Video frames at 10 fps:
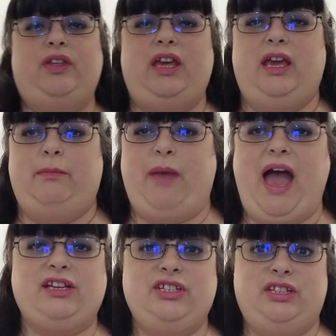the
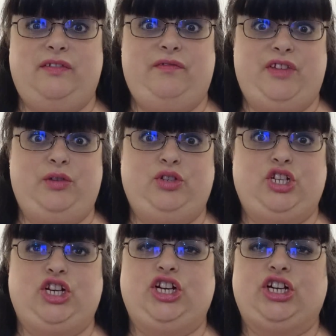Back to the
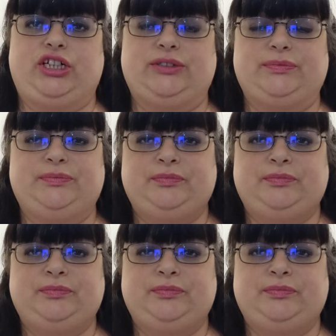Future,